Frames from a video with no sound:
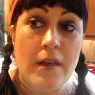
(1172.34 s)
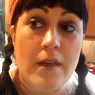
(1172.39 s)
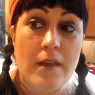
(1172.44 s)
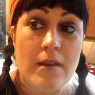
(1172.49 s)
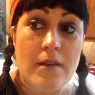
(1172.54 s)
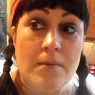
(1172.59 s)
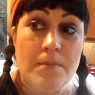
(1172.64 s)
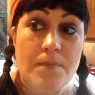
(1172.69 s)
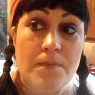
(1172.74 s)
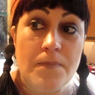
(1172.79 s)

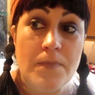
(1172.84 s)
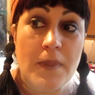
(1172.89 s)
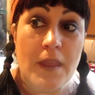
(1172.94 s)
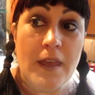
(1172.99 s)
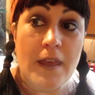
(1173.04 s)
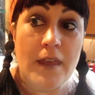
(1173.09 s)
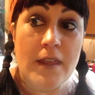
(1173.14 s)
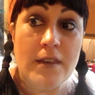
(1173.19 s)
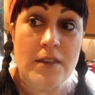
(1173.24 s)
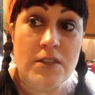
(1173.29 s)

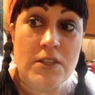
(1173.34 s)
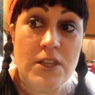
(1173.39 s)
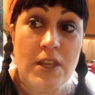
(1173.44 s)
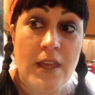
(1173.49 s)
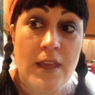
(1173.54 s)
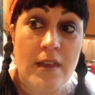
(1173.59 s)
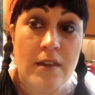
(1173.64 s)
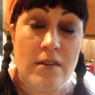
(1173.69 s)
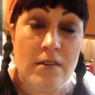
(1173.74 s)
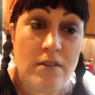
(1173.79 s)
And
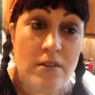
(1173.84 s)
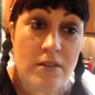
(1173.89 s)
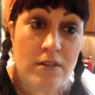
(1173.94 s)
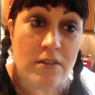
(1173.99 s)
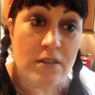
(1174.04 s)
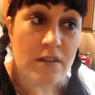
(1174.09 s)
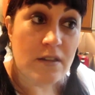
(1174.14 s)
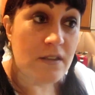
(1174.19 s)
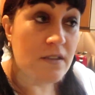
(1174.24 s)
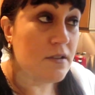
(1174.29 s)
yeah,
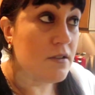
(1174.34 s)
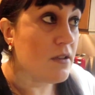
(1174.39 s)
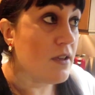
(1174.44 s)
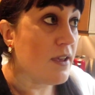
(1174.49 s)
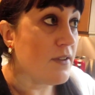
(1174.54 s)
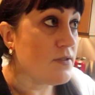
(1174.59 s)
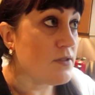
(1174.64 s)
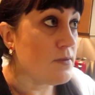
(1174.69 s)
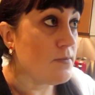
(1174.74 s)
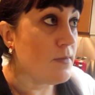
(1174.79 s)
gonna
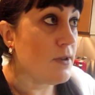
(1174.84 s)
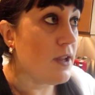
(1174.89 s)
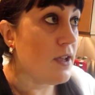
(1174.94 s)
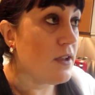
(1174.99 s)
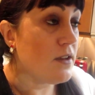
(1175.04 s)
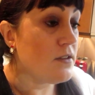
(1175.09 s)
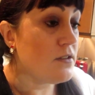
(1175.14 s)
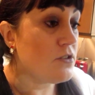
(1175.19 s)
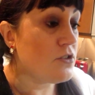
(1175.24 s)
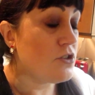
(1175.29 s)
have some
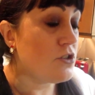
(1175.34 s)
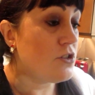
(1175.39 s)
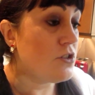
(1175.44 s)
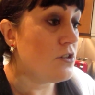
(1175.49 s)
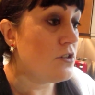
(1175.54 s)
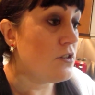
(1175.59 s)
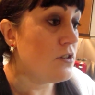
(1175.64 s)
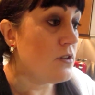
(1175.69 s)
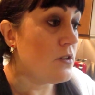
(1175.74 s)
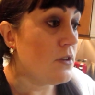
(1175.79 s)

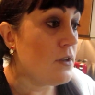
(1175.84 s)
lunch,